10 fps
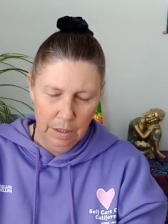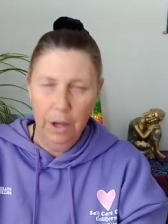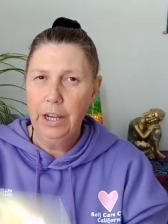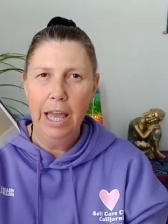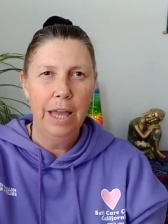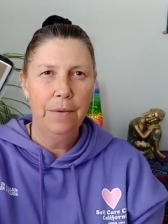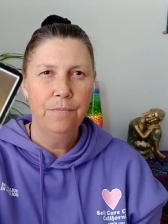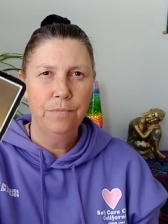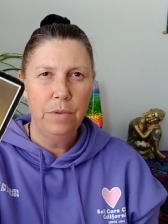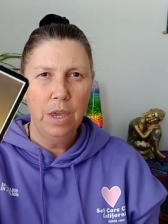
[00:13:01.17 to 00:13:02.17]
Okay.
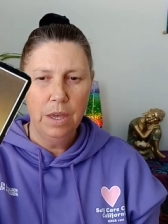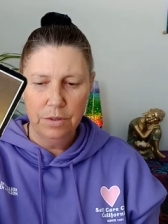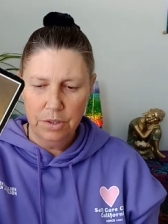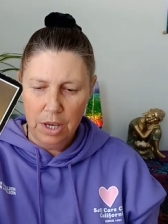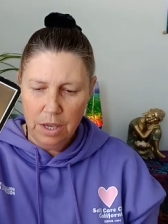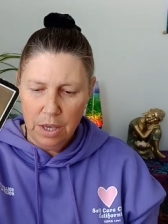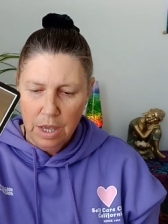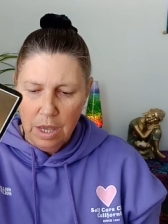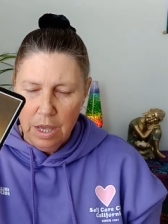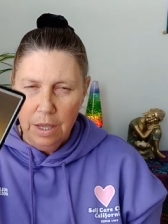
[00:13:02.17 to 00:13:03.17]
Yeah, see?
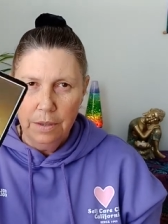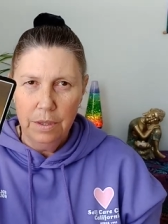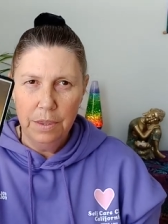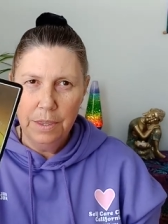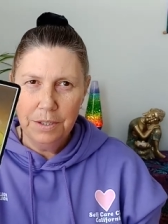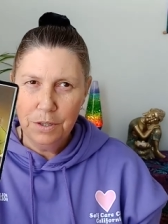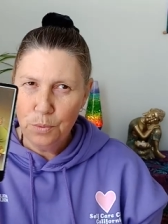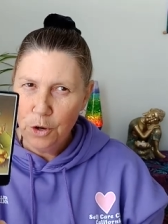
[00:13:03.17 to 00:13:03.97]
This is